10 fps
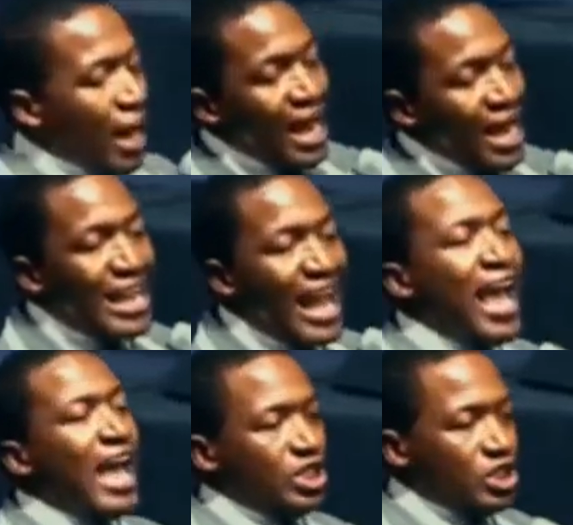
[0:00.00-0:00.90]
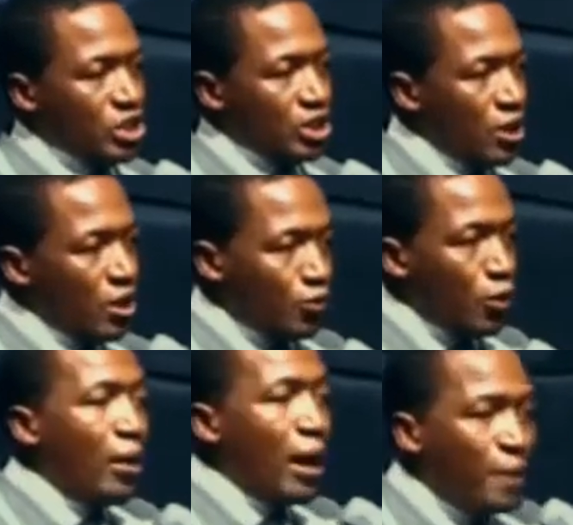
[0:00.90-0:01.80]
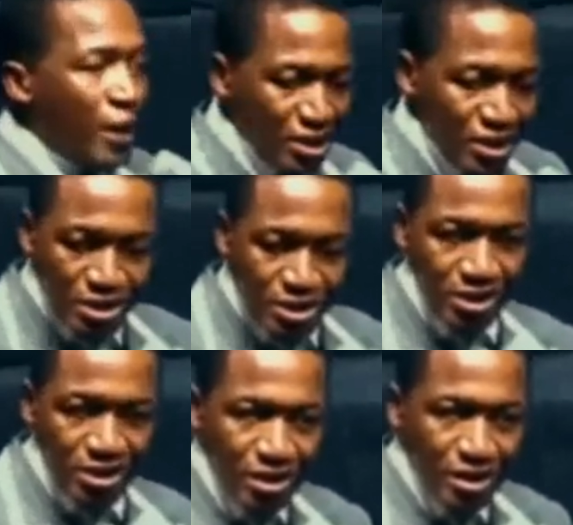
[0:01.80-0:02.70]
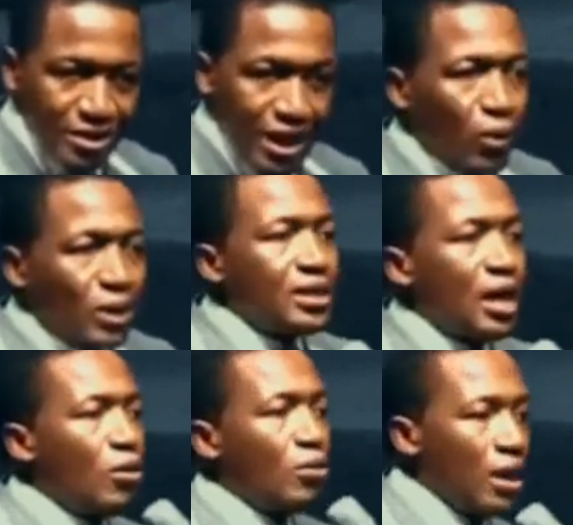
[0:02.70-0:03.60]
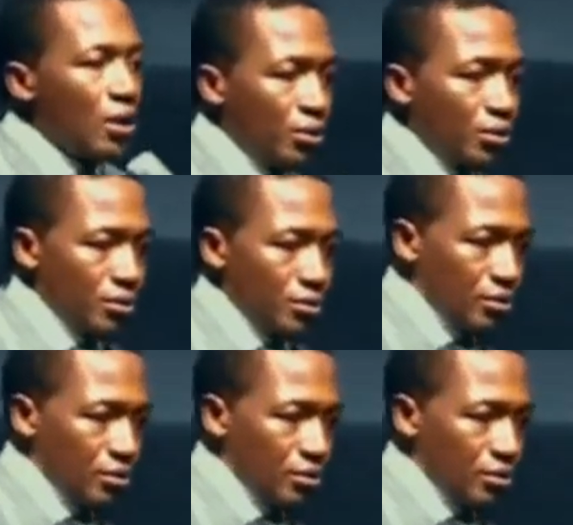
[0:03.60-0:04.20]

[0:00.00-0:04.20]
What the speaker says: by age from my parents, that I was now on my own.